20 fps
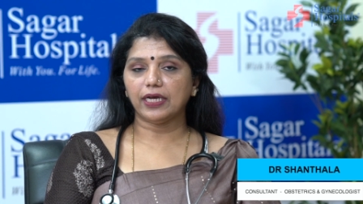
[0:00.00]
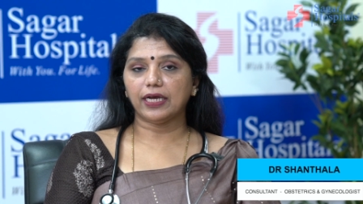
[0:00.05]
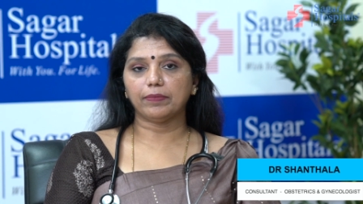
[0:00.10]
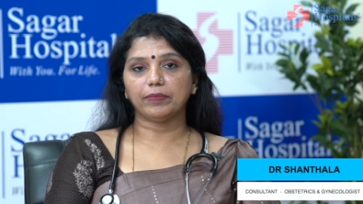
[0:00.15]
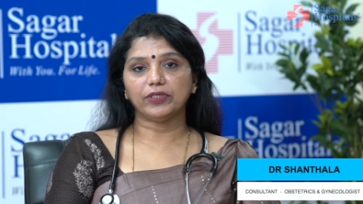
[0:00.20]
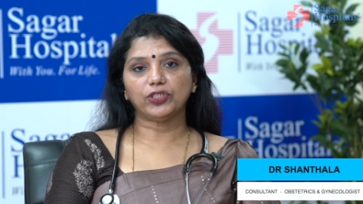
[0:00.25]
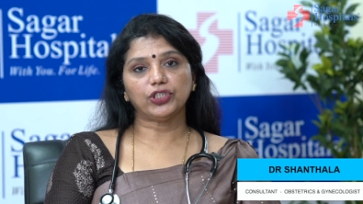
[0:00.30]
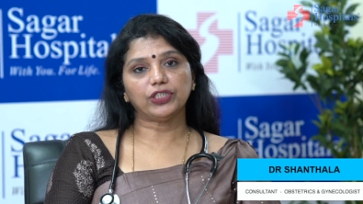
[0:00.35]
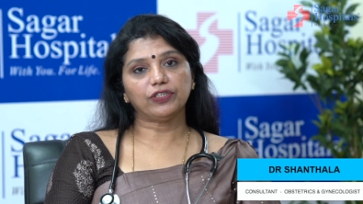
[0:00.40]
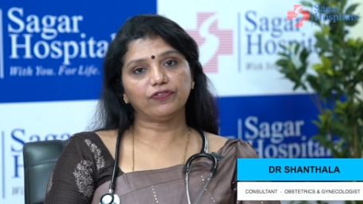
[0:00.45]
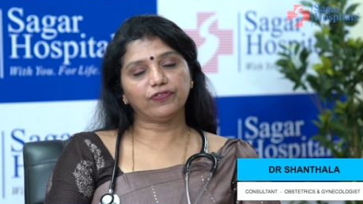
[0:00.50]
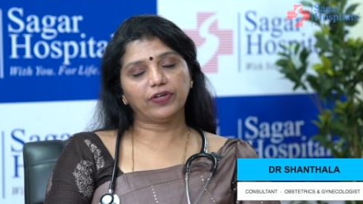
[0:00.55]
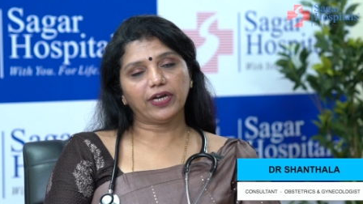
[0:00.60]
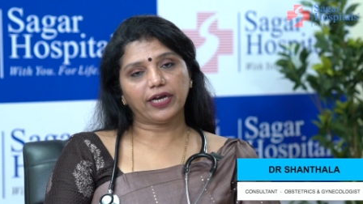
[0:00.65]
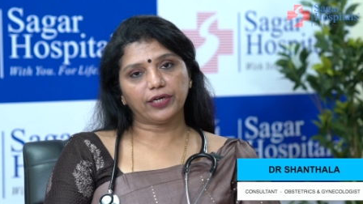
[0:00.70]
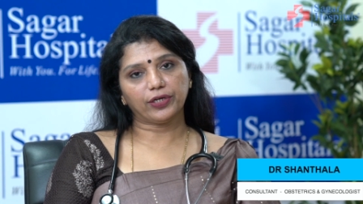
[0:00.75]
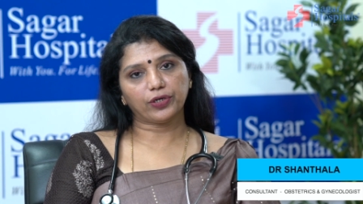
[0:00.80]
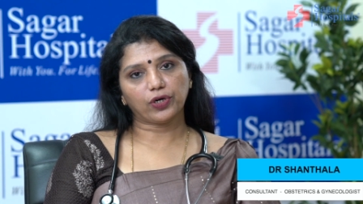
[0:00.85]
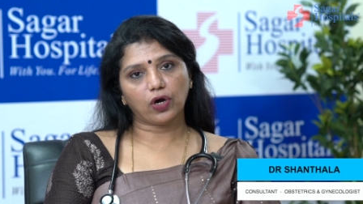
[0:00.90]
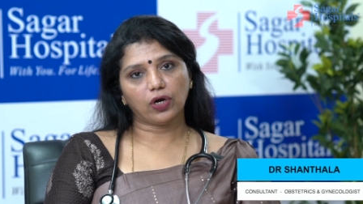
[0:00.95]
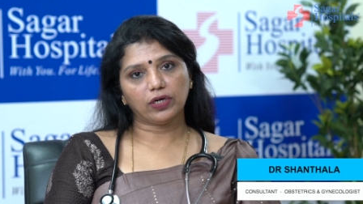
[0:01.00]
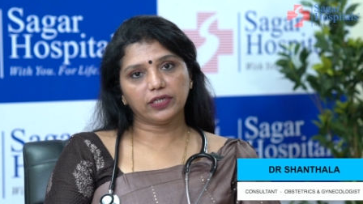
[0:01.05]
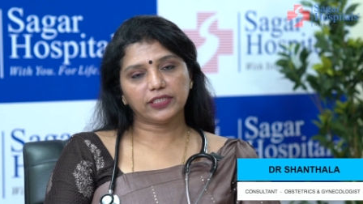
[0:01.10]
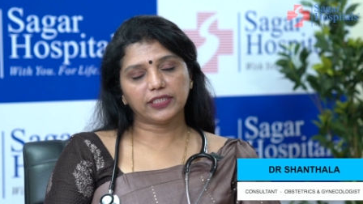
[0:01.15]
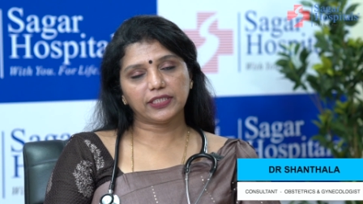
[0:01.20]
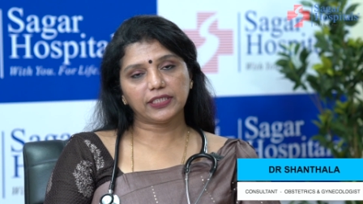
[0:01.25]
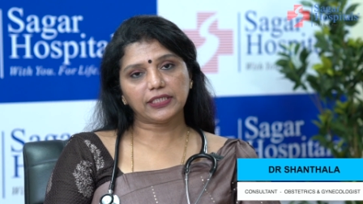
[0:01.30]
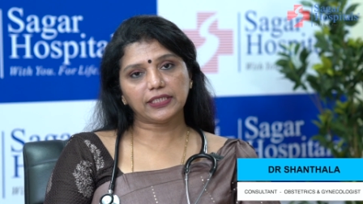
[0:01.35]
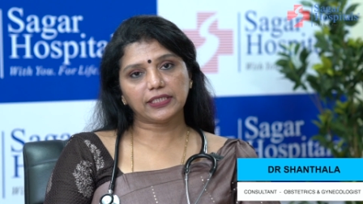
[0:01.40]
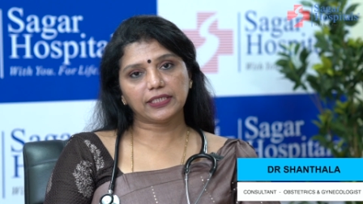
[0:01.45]
I'm a chief
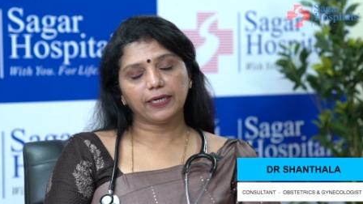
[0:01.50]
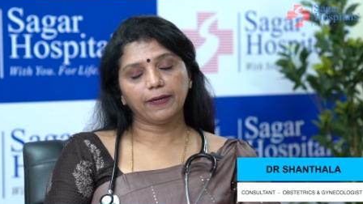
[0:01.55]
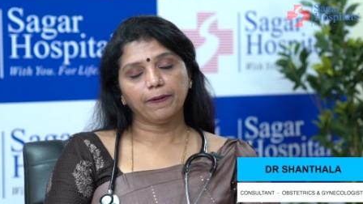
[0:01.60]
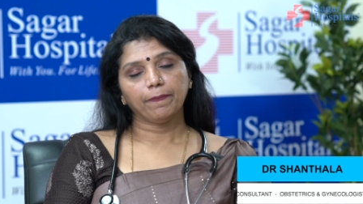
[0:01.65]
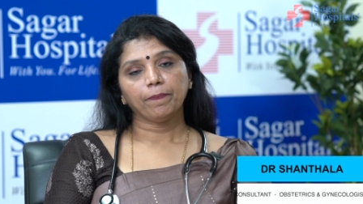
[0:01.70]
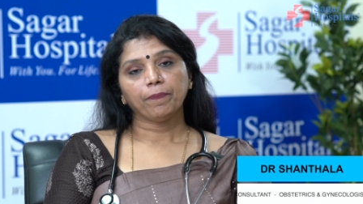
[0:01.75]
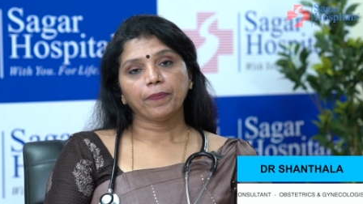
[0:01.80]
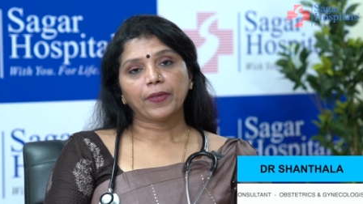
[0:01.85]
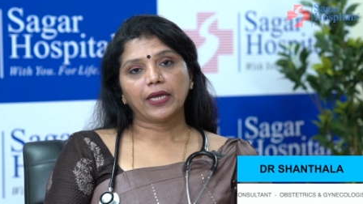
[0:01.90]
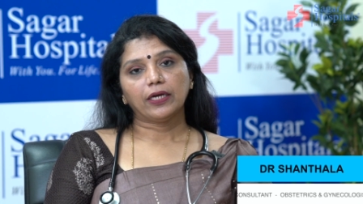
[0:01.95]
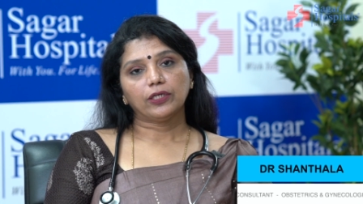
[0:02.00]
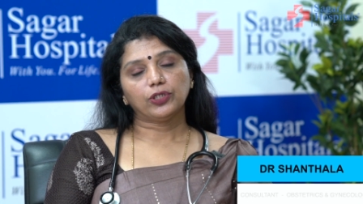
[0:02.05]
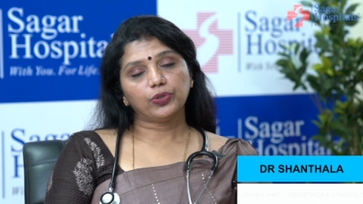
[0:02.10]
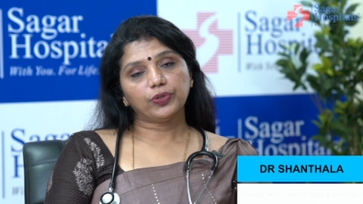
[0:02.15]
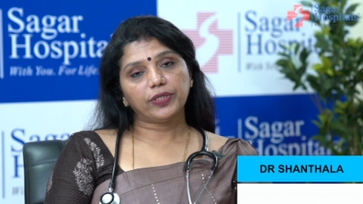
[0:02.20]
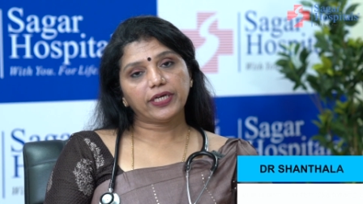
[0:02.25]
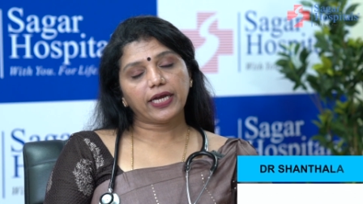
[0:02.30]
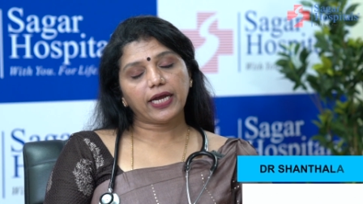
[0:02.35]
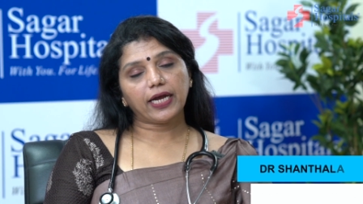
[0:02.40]
gynecologist. Today,